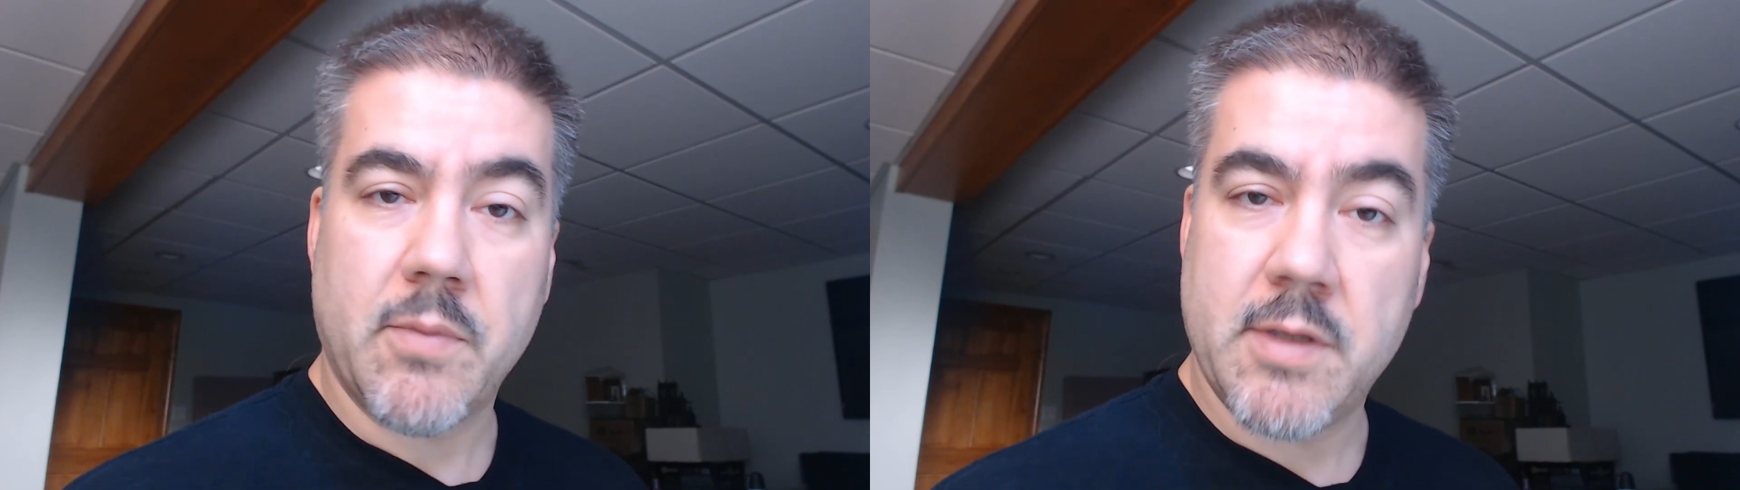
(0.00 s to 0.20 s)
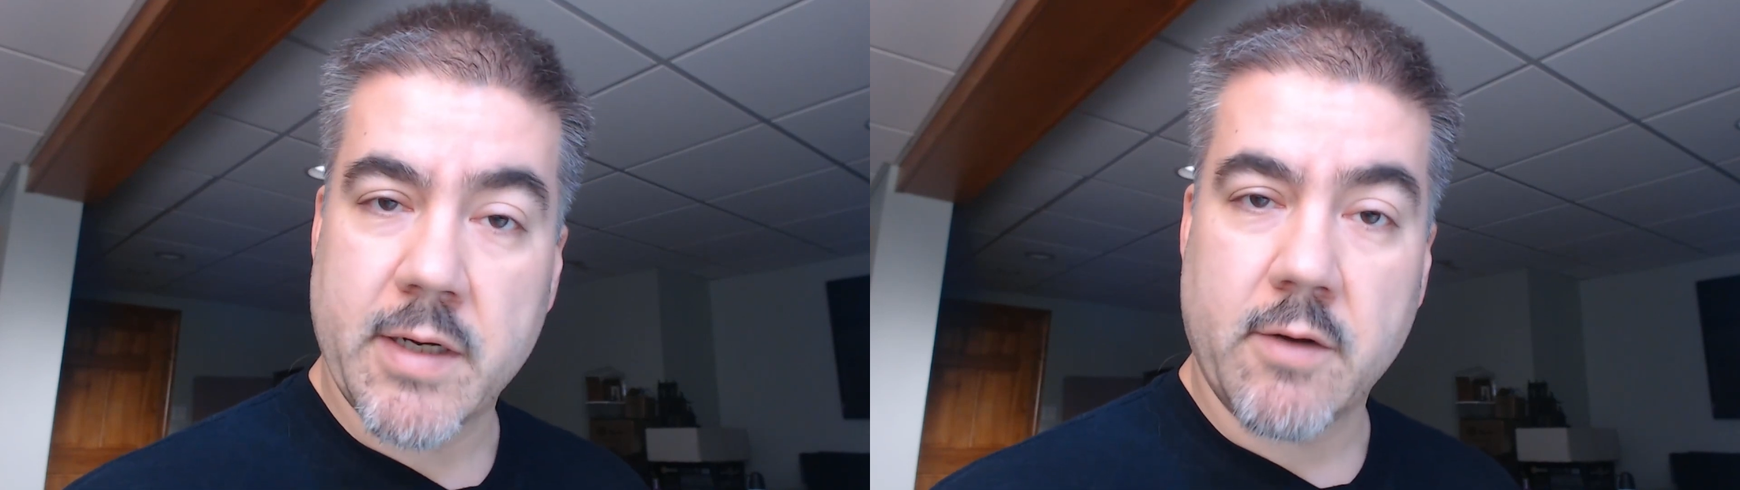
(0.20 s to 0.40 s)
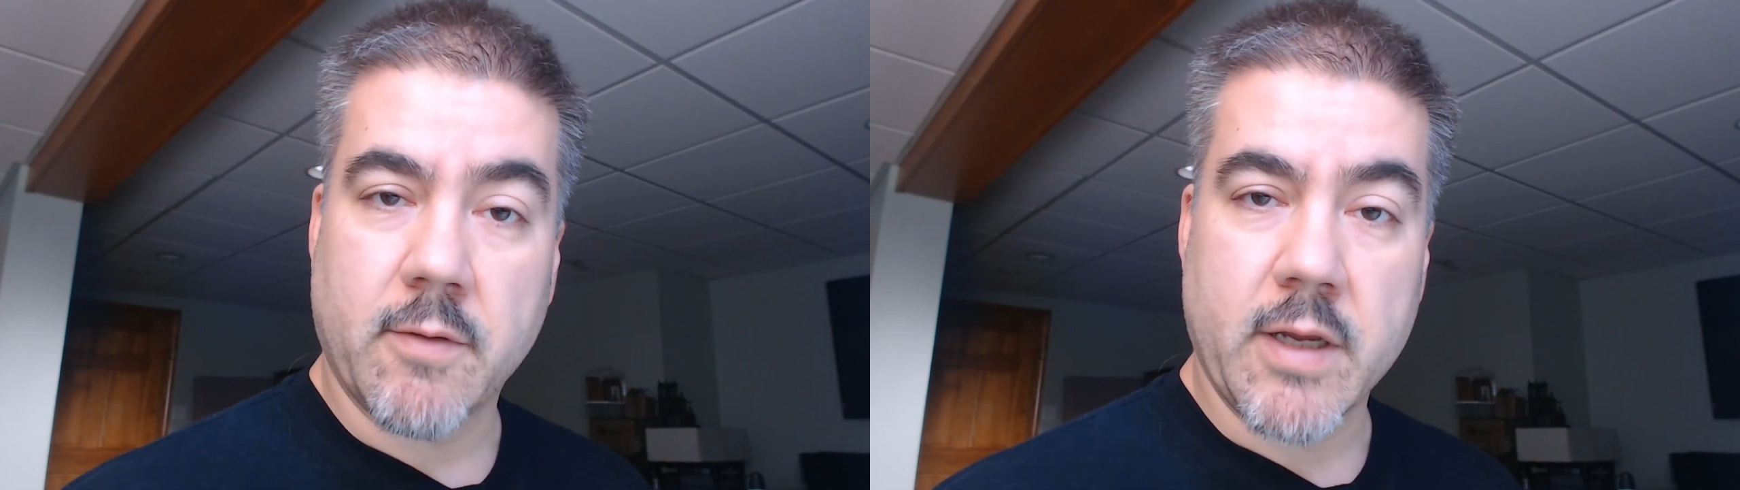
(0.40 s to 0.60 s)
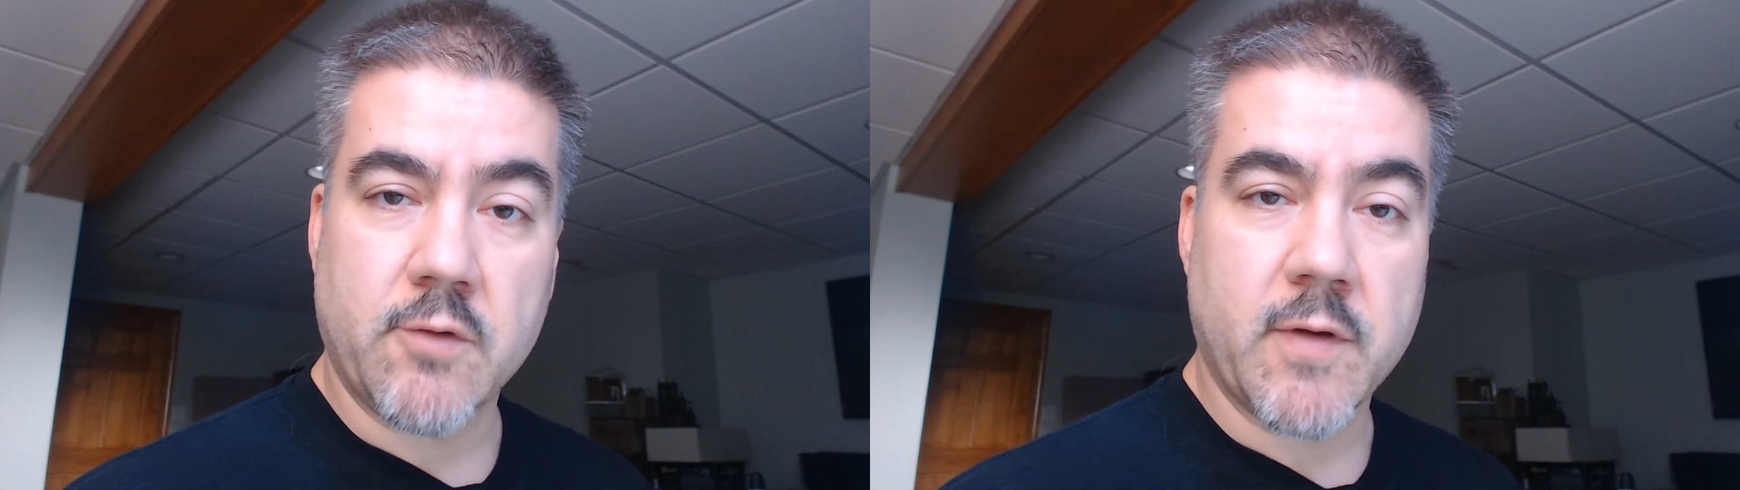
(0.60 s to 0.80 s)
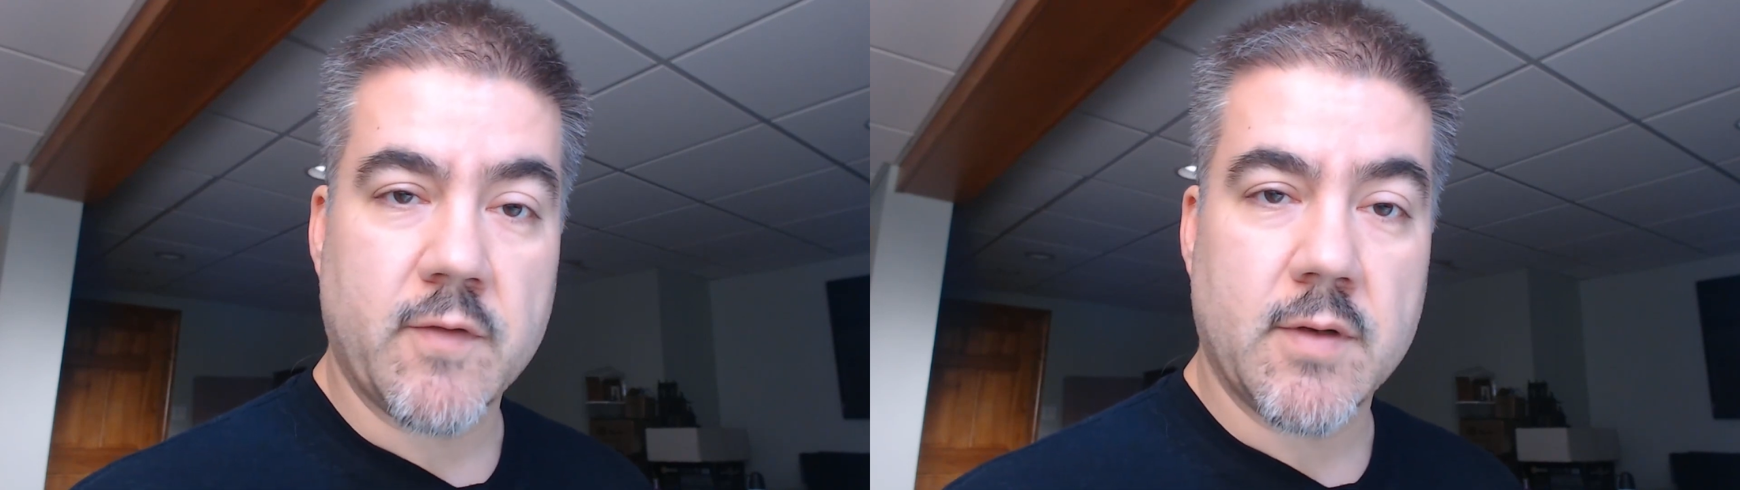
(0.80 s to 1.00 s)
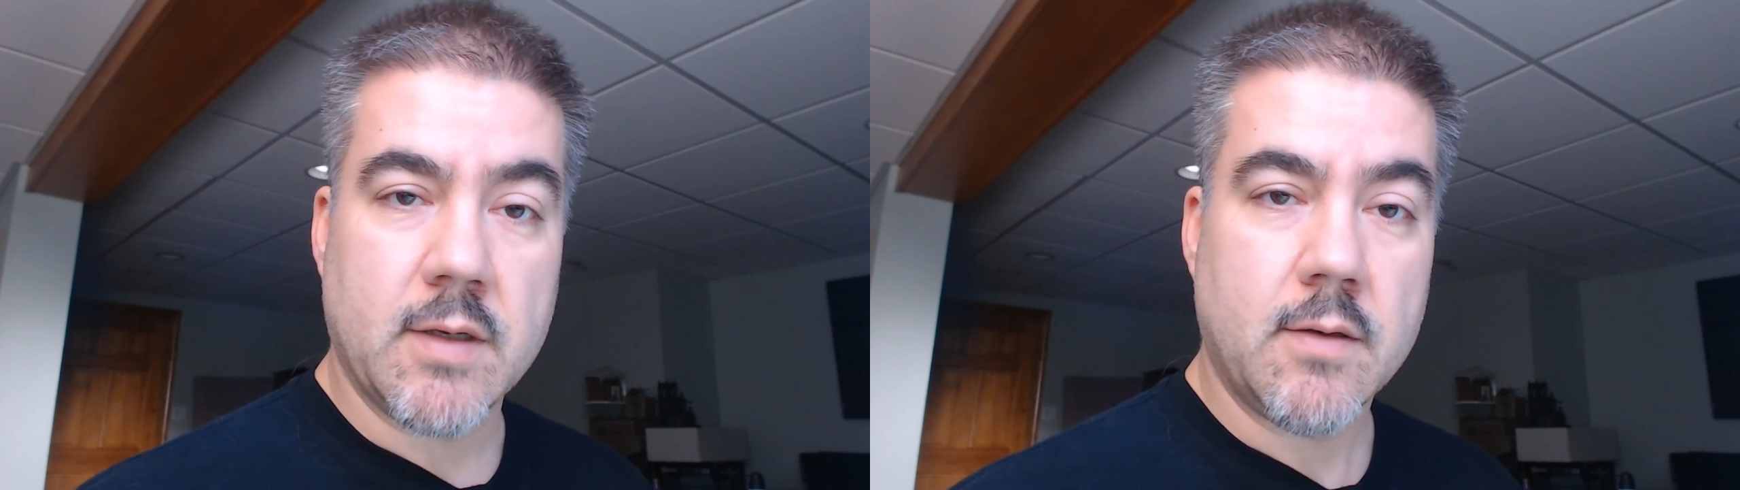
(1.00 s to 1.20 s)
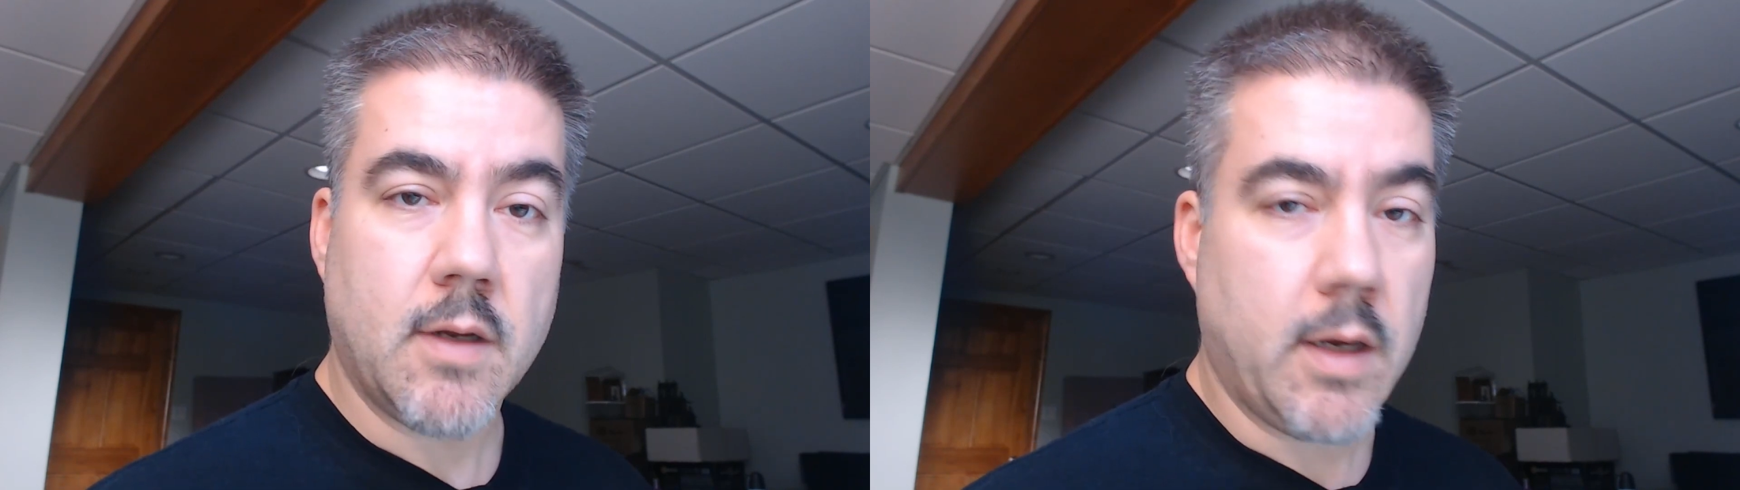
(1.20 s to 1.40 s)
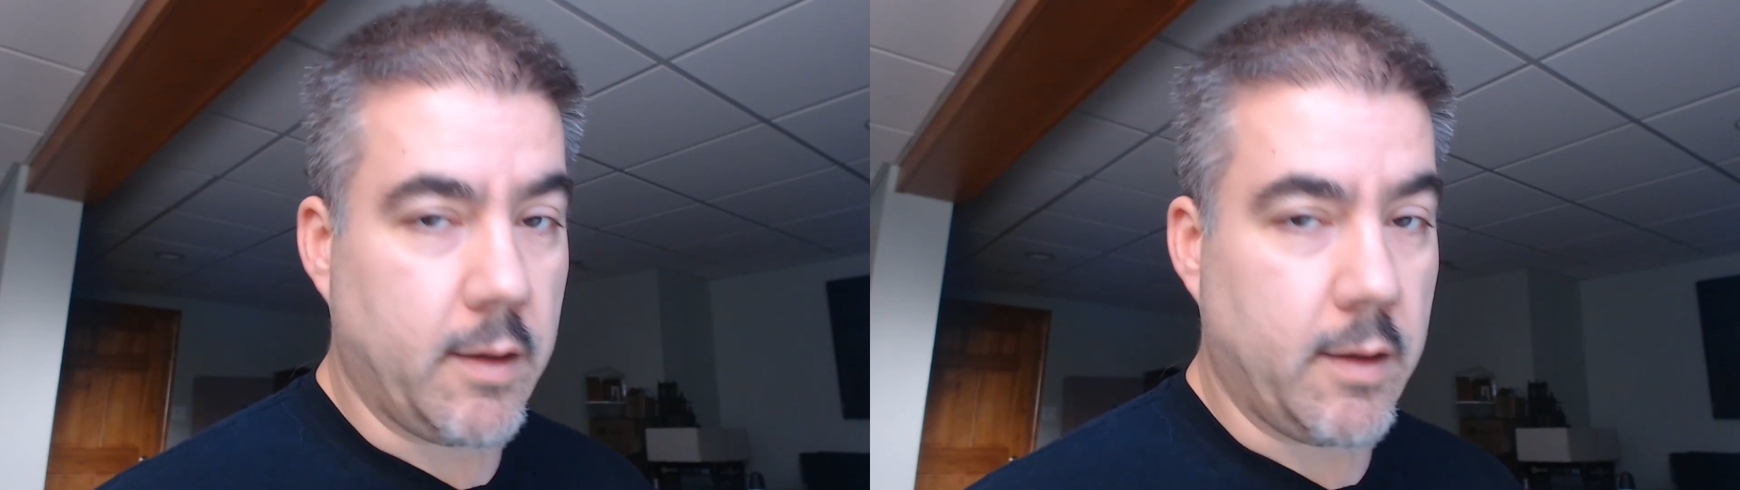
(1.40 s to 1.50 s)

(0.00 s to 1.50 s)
particularly interested in,